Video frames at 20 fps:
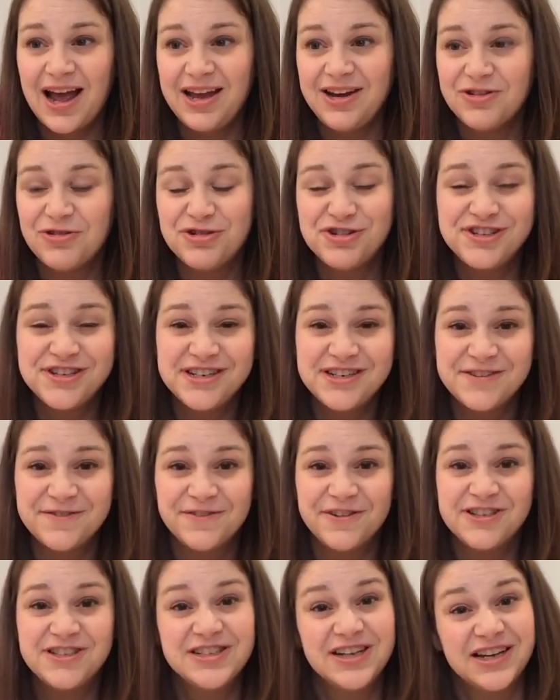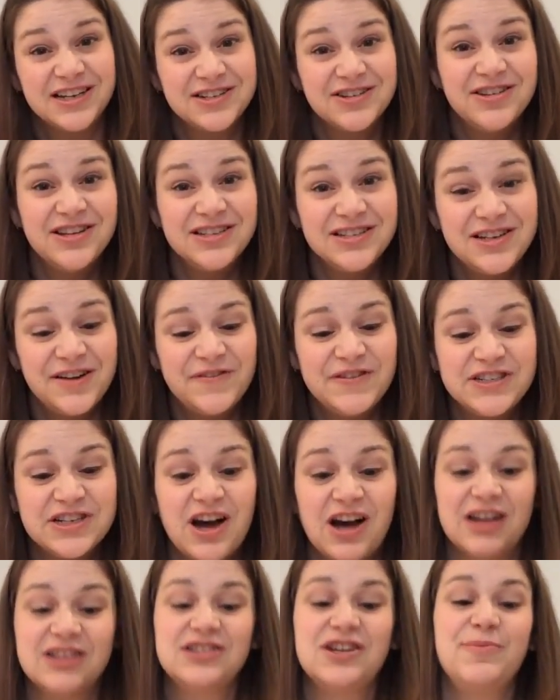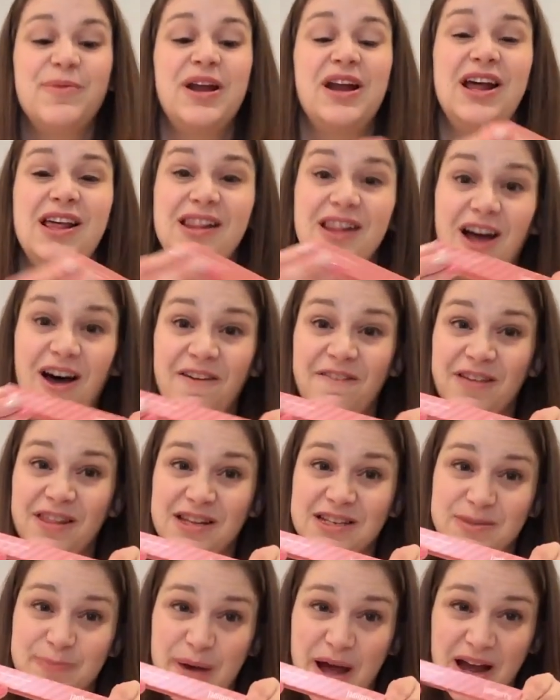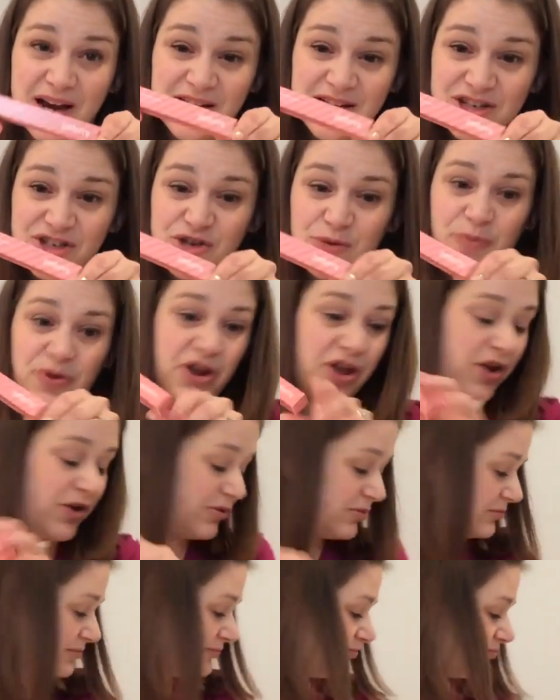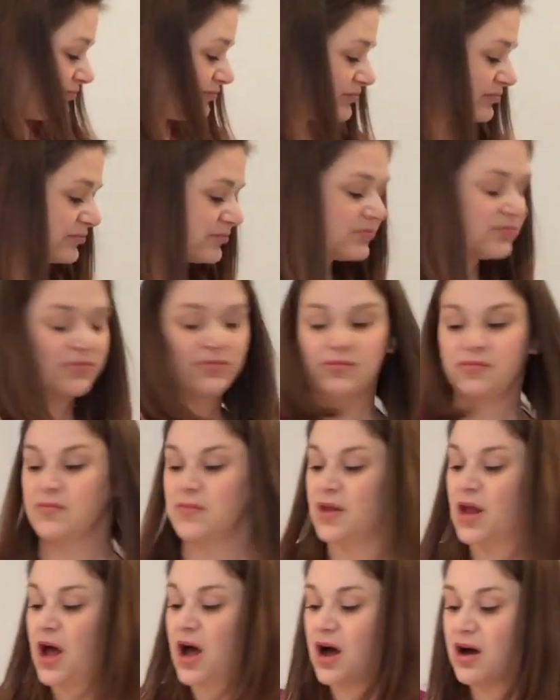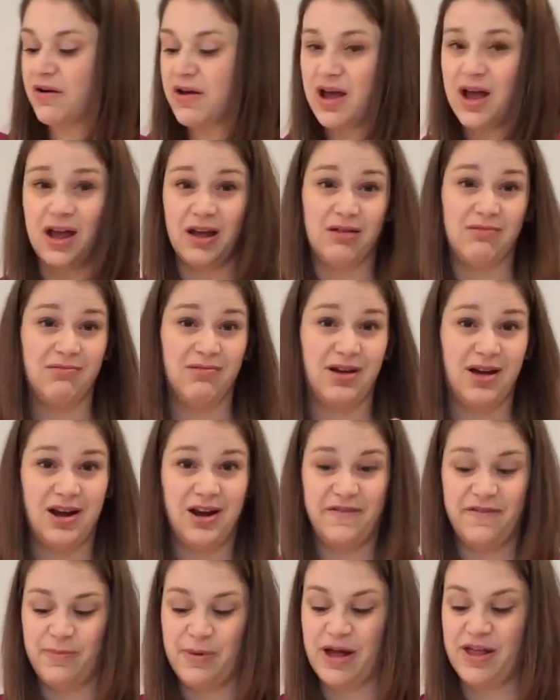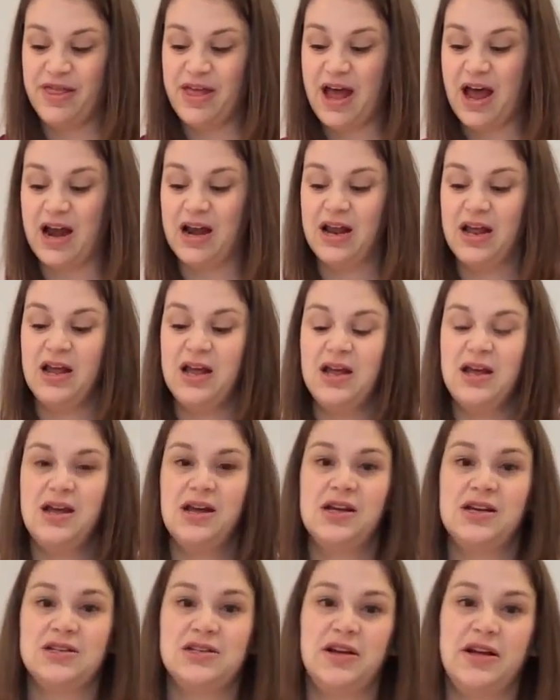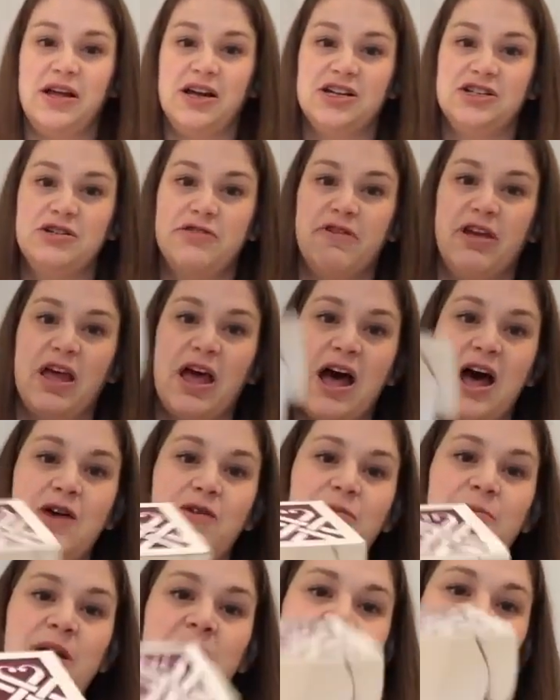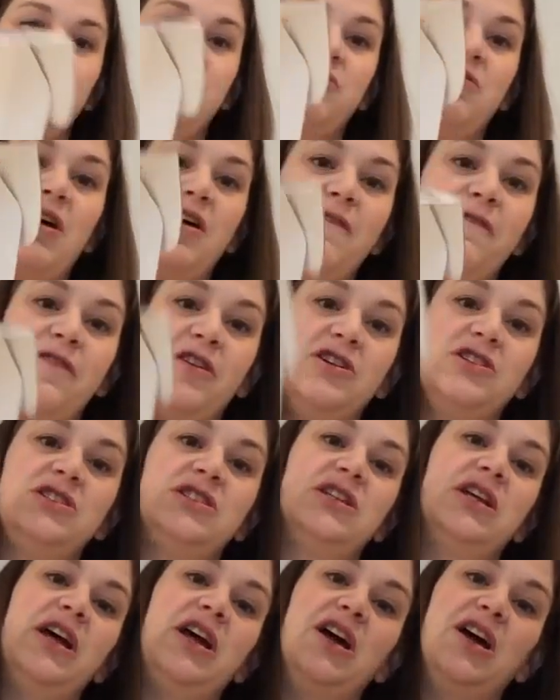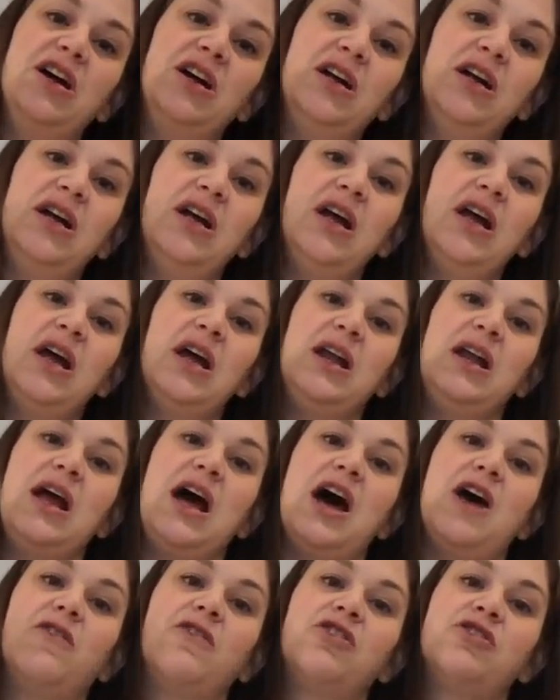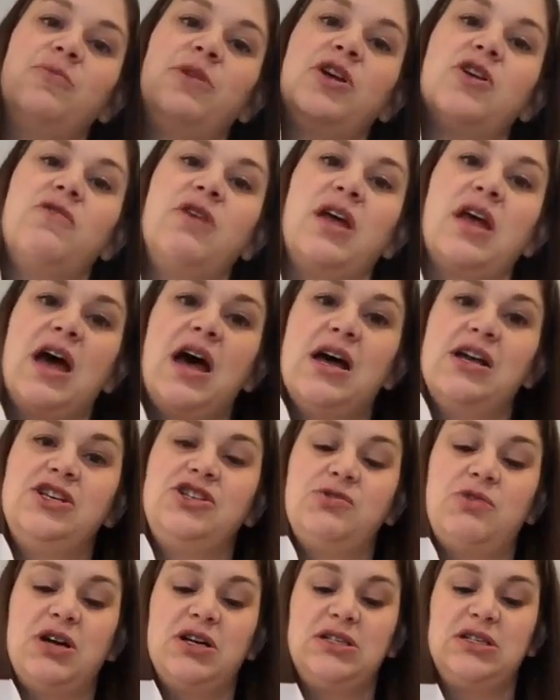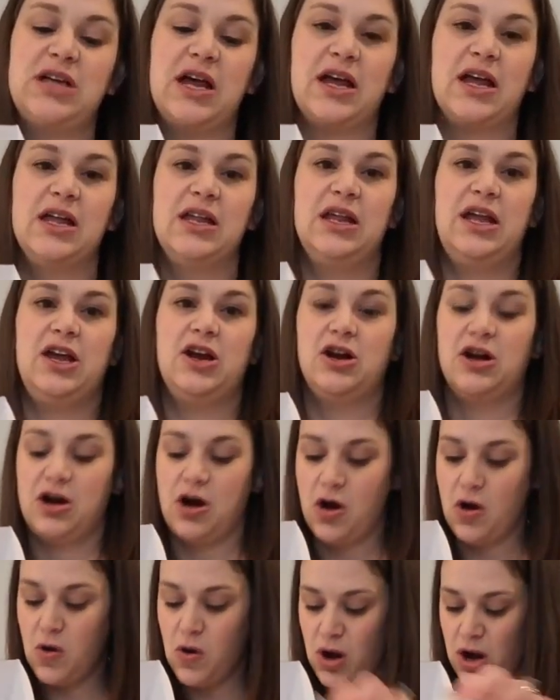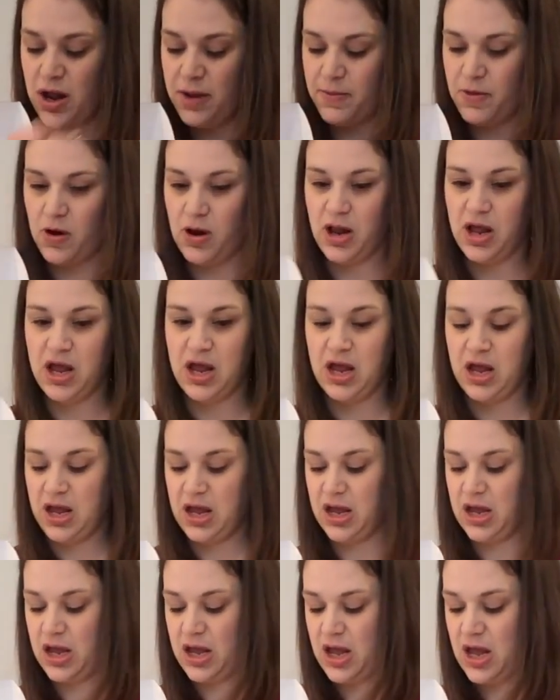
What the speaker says: I noticed a difference. Like, so this stuff is awesome, and I love this pen. Super cute. Okay, enough about that. So here's what we got. We made it through our first layer. Now we're going to be going on to our second layer. Holy moly.